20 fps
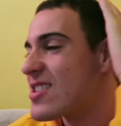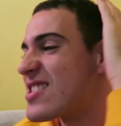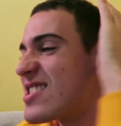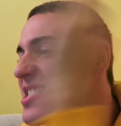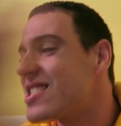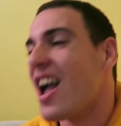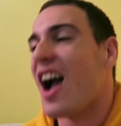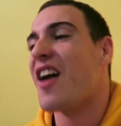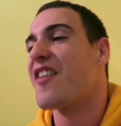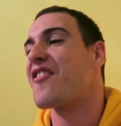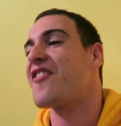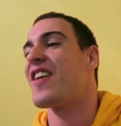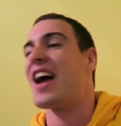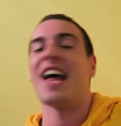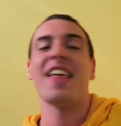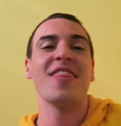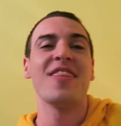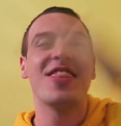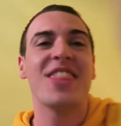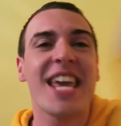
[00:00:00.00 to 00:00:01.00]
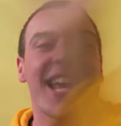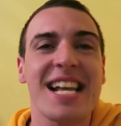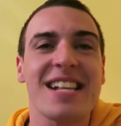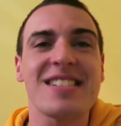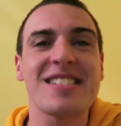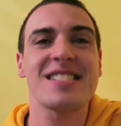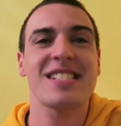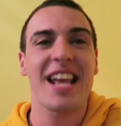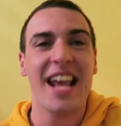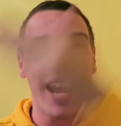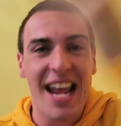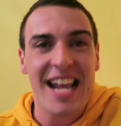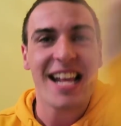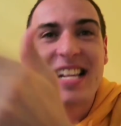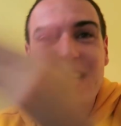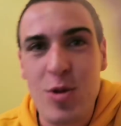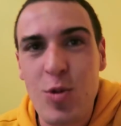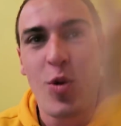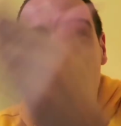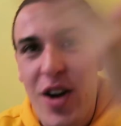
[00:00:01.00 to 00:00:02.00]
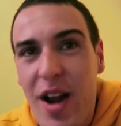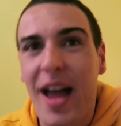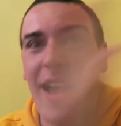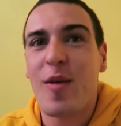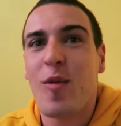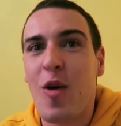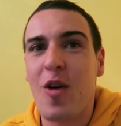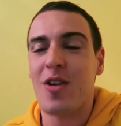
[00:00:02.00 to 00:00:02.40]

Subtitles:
stuff, and this is what I